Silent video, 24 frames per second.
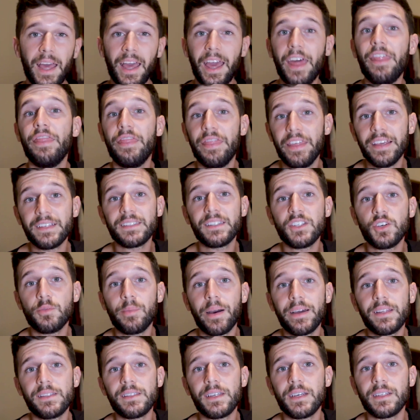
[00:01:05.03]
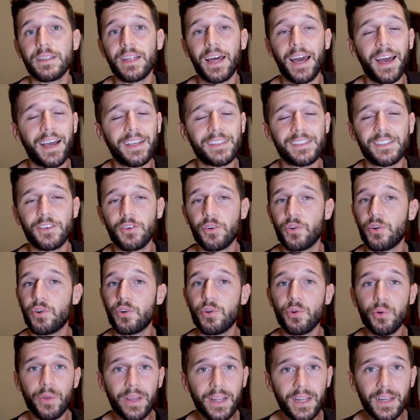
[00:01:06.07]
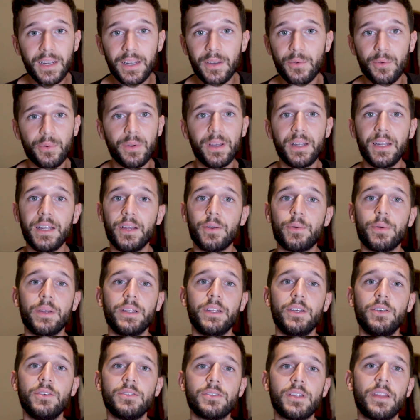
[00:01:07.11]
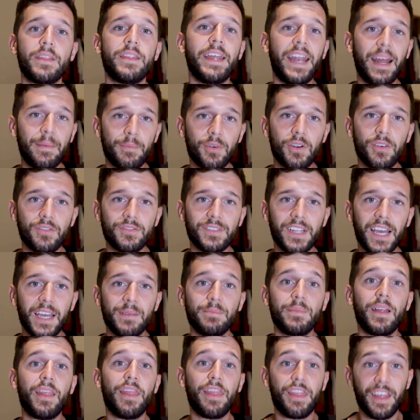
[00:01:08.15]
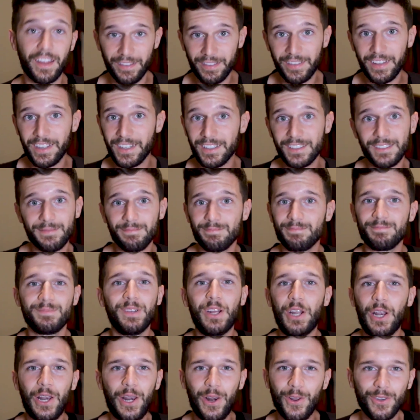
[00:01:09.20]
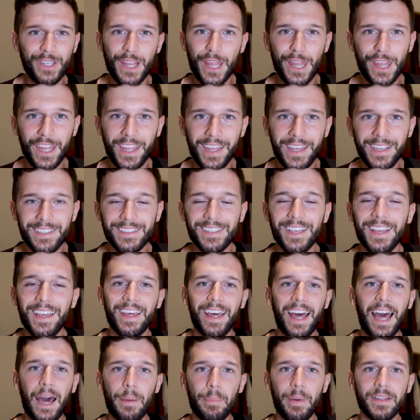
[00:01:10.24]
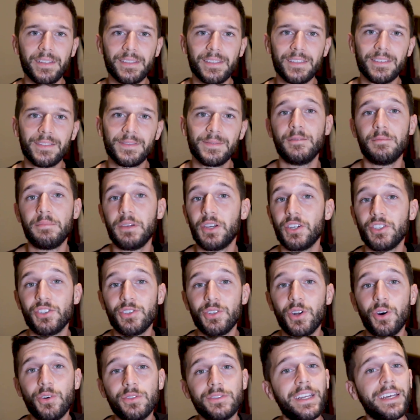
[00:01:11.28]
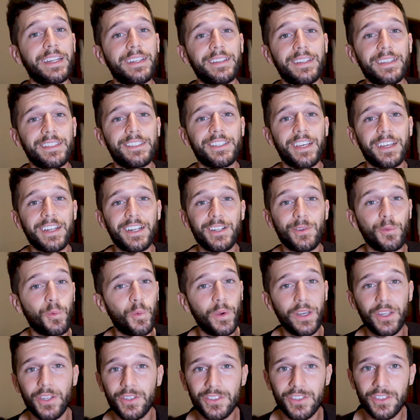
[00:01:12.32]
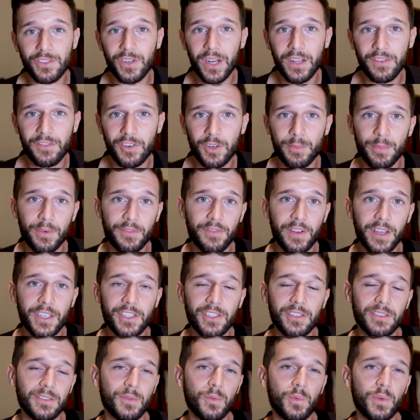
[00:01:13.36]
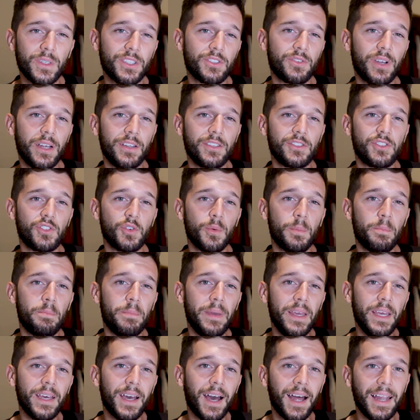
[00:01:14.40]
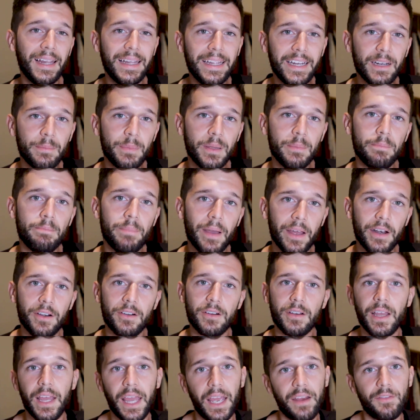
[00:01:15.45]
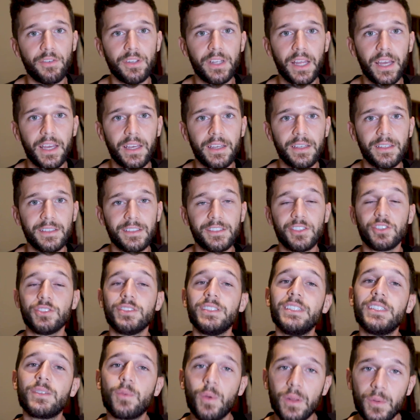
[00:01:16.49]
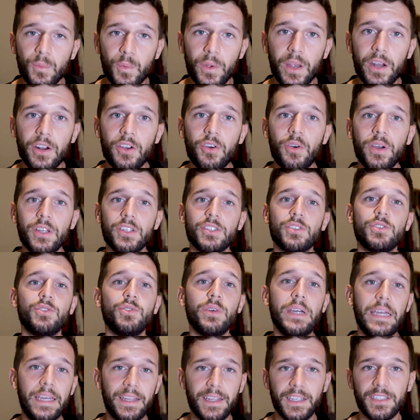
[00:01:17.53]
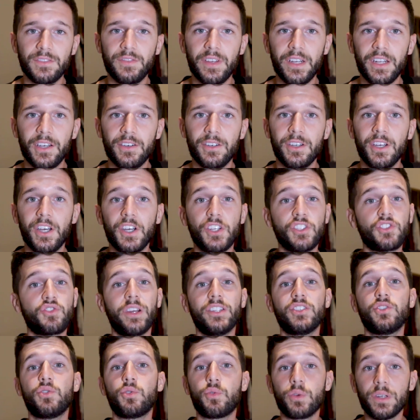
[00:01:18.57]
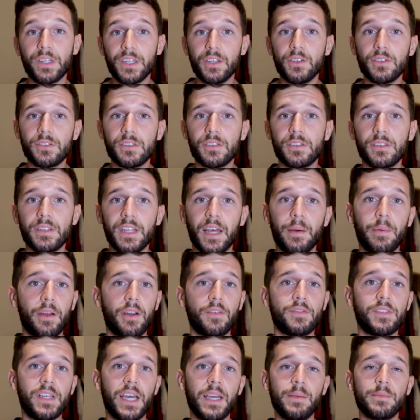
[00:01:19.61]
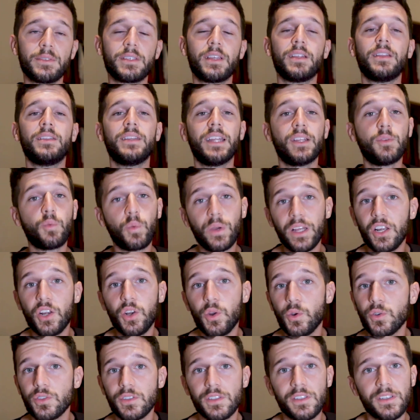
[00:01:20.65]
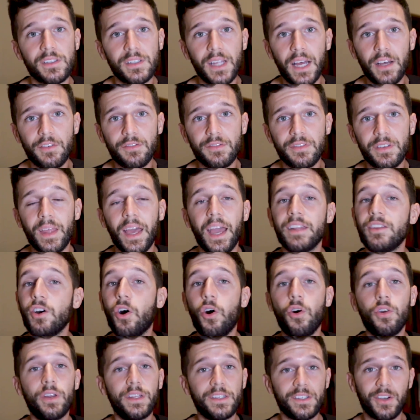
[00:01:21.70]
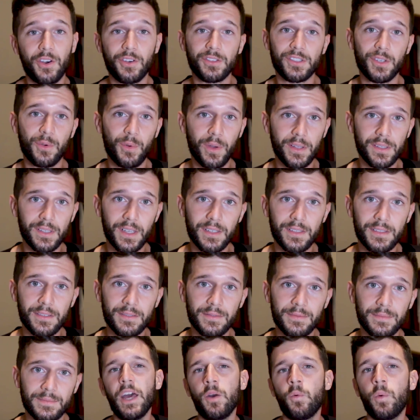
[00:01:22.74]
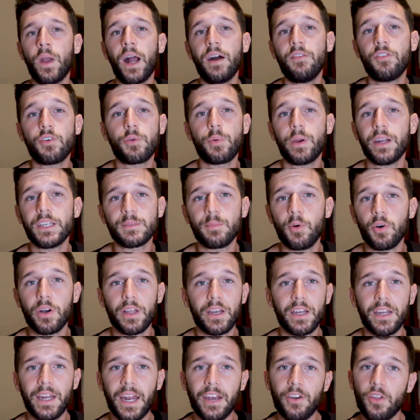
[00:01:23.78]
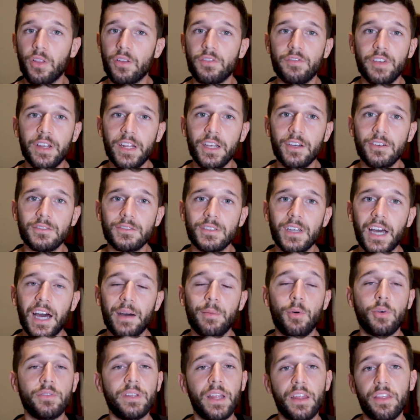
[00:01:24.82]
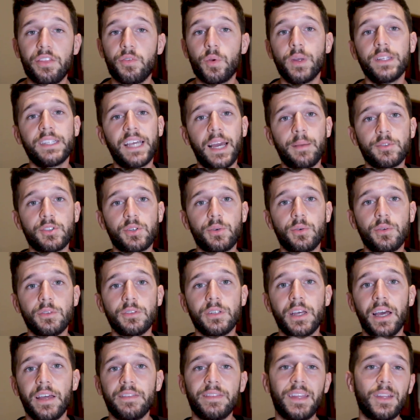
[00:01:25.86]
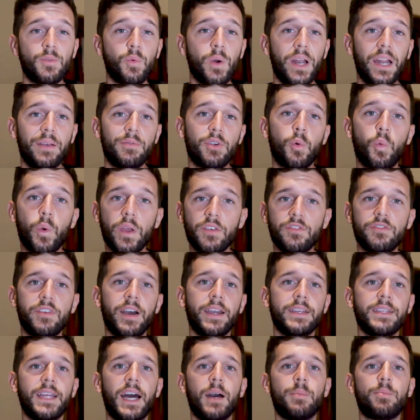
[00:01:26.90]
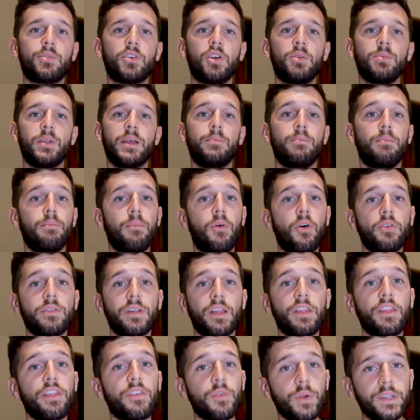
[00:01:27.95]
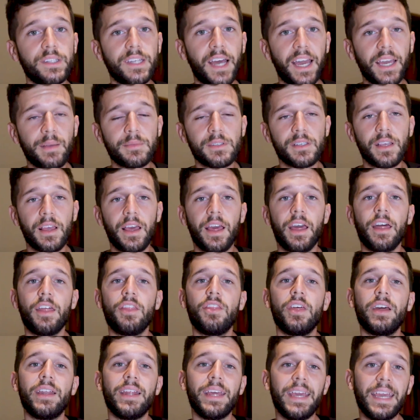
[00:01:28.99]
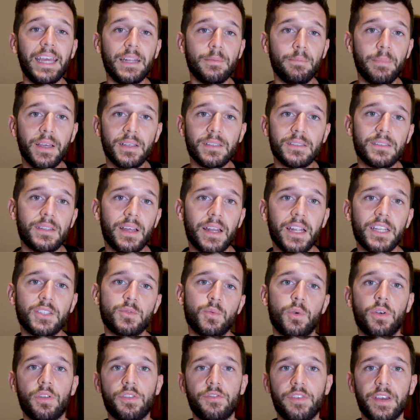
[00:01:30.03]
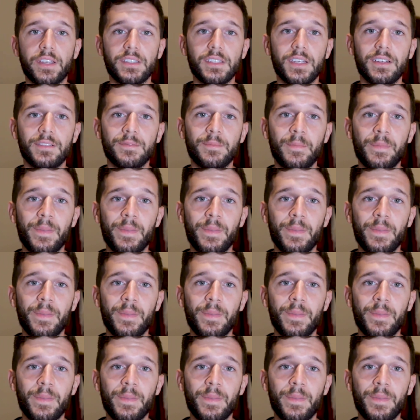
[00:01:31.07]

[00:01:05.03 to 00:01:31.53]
And this new mindset has really reduced the number of times that this losing things happened. Because you know that in this channel we don't strive for perfection, we strive to be a little bit better every day. So this is what we are going to do in this video, try to reduce the amount of times that we lose stuff and all its consequences. We have already spoken in another video about the 3 times rule, that whenever we find a problem more than 3 times, then it means that it's worth fixing.